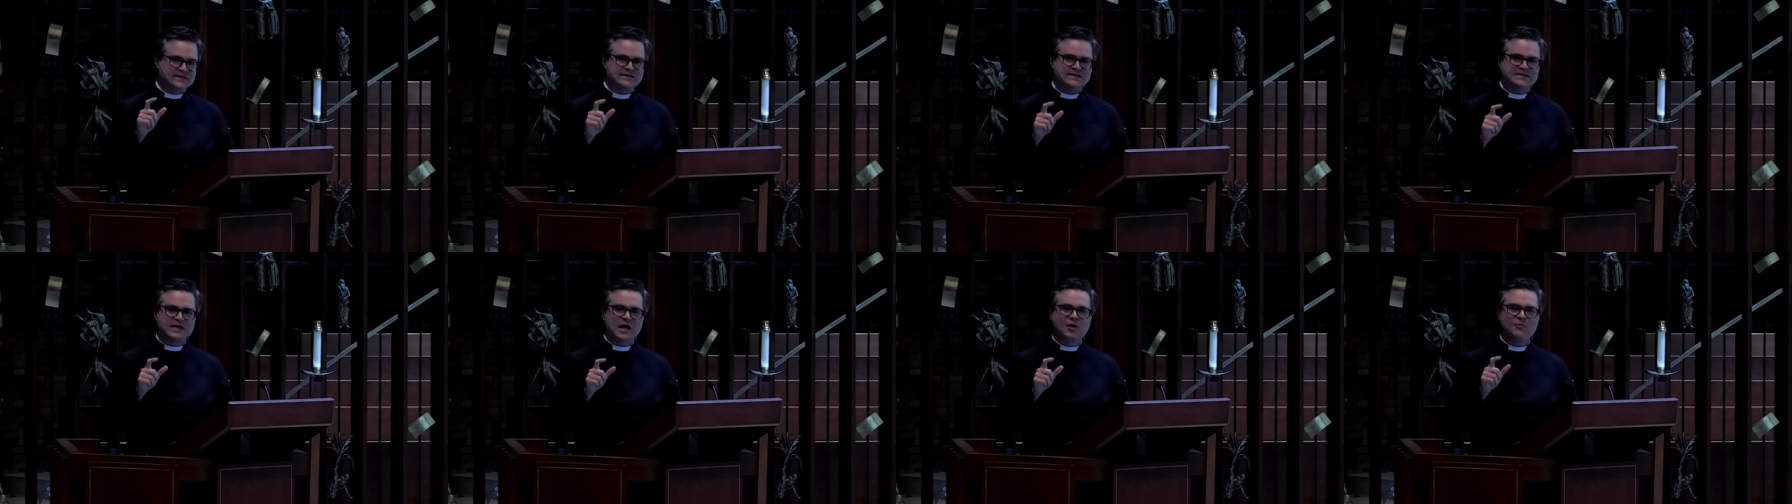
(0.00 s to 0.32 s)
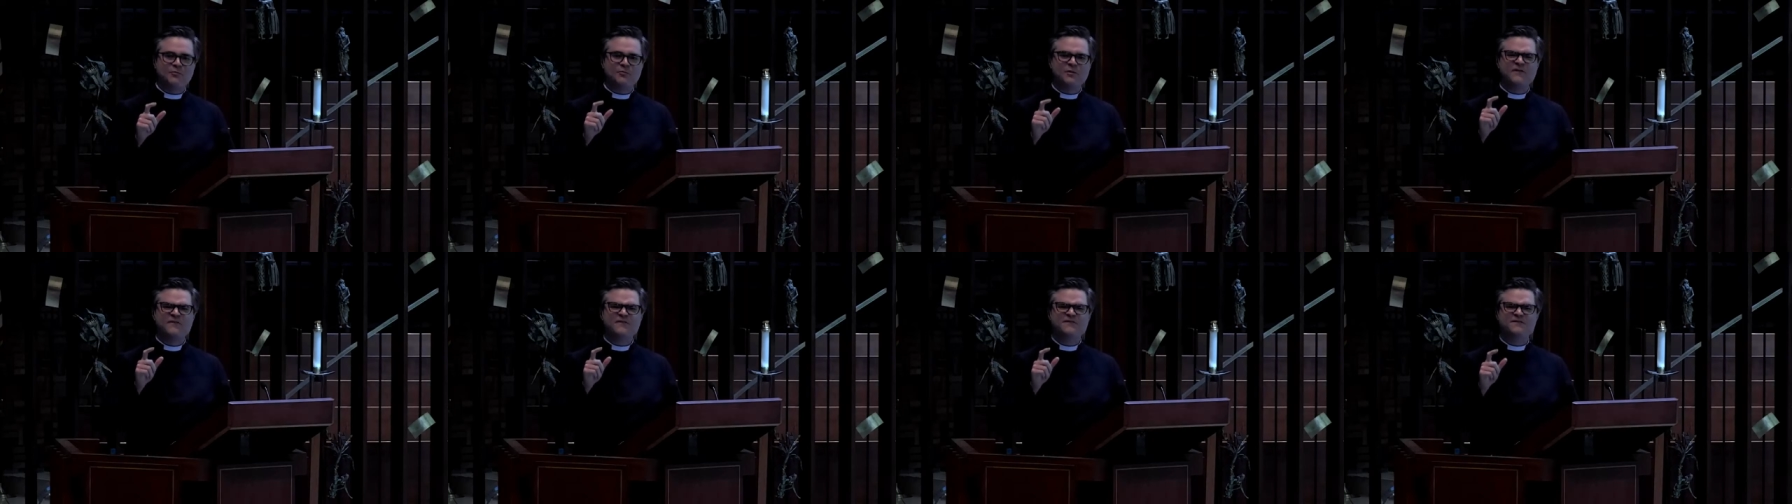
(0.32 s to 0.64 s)

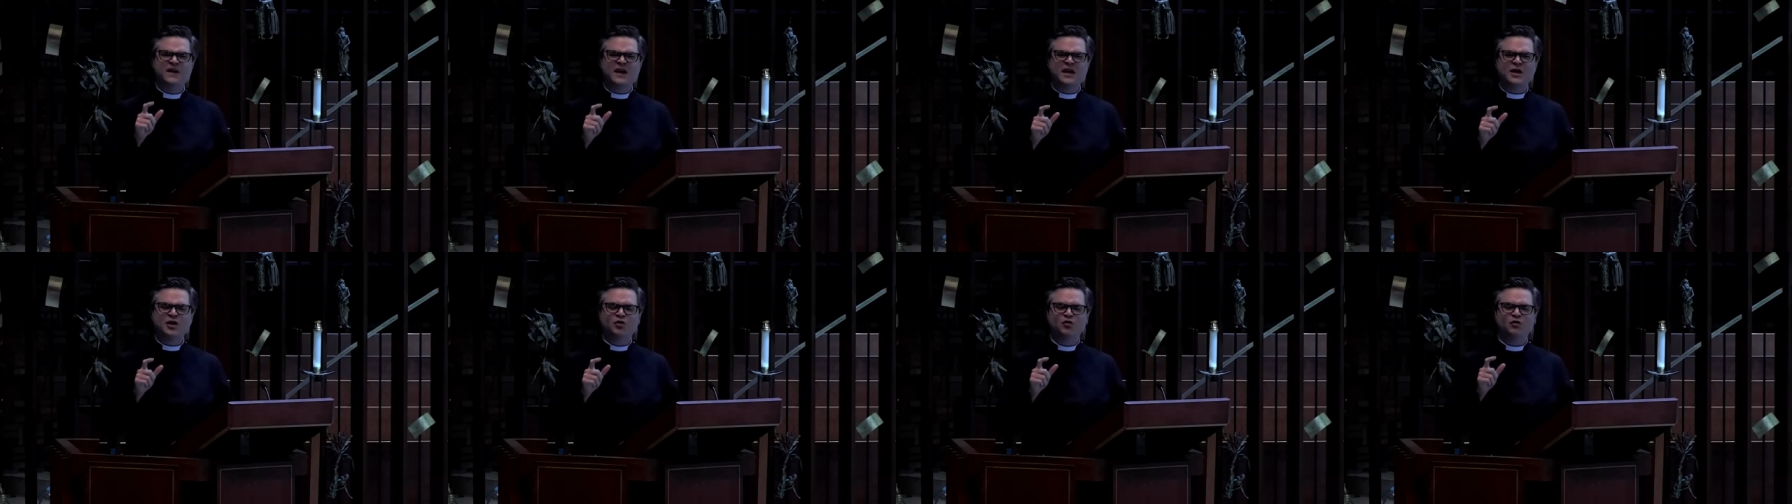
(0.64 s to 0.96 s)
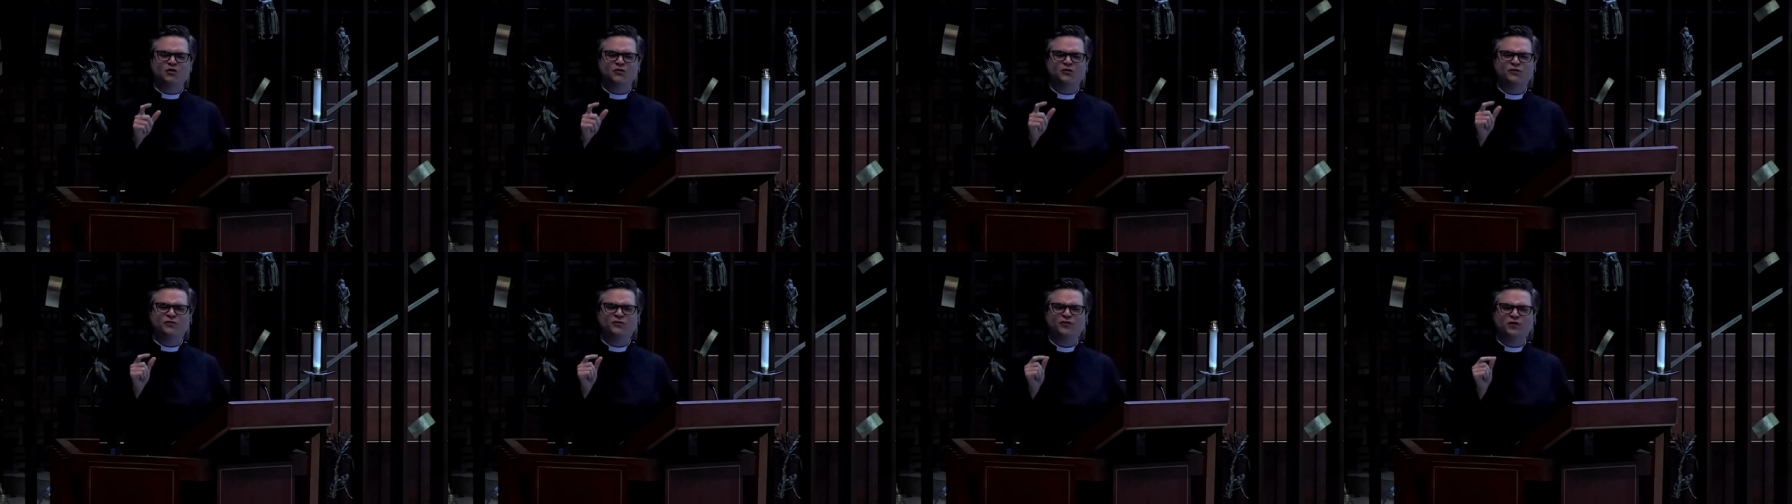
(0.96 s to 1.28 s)
some
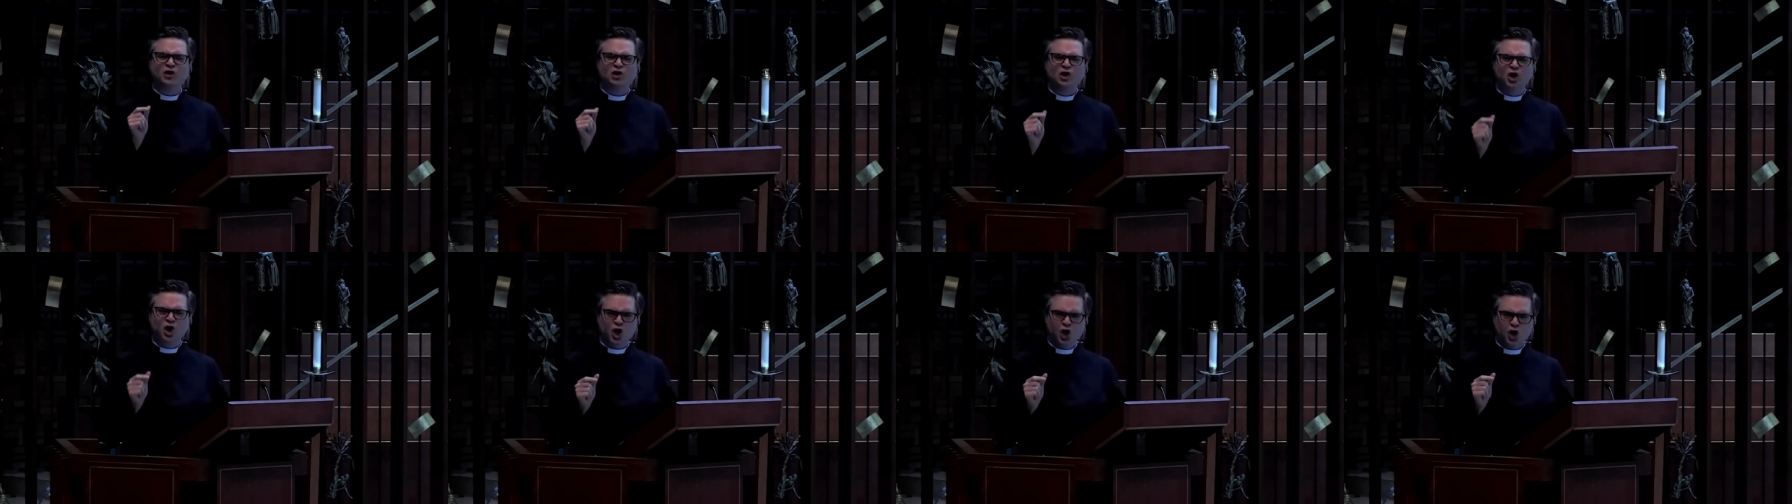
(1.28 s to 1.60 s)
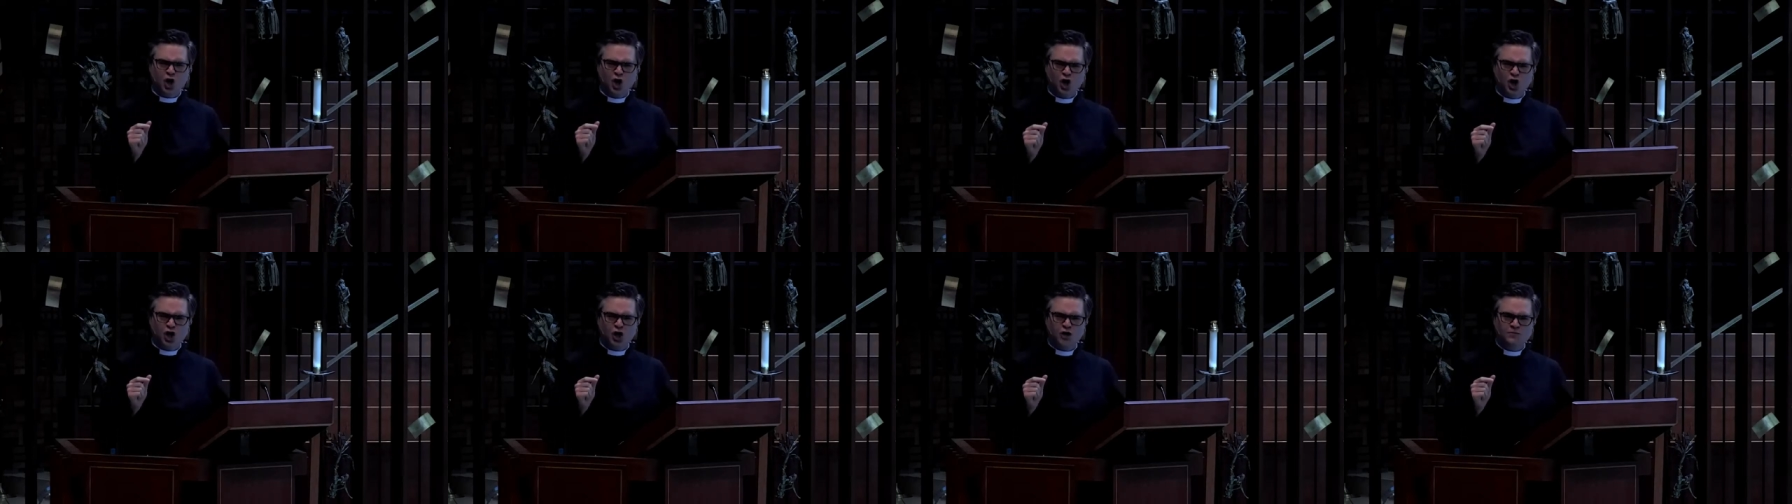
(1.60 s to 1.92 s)
fatal
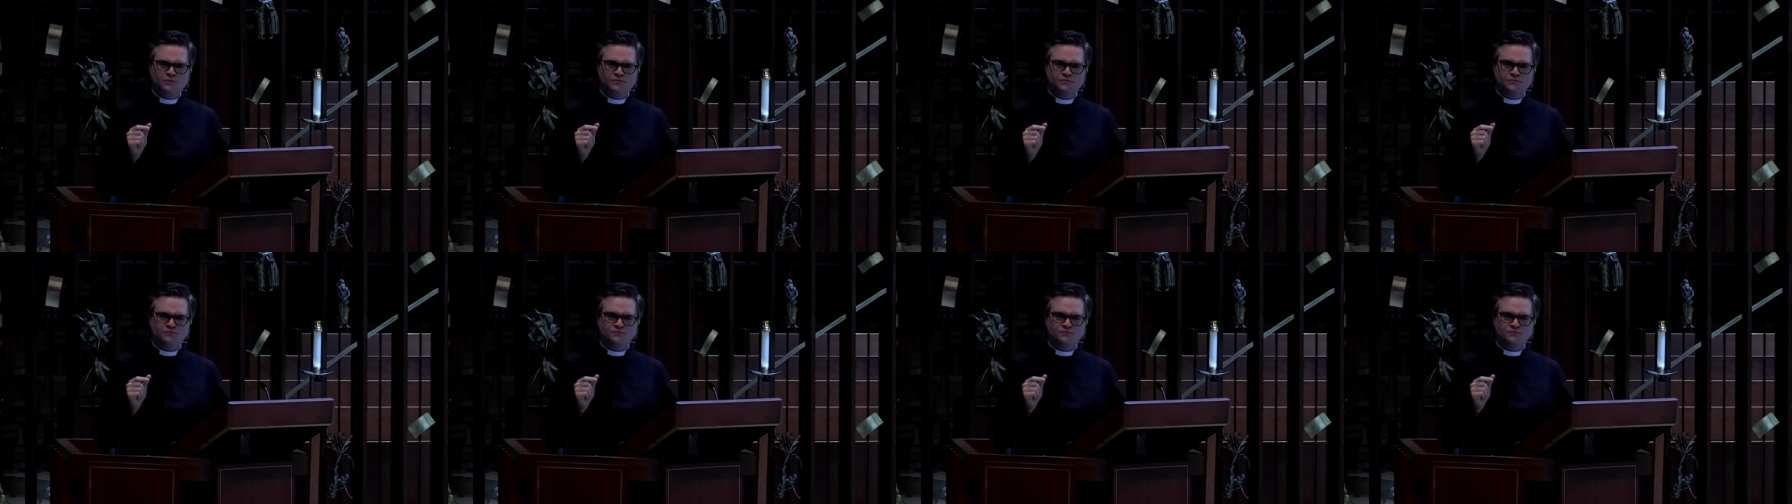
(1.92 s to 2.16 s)
flaw.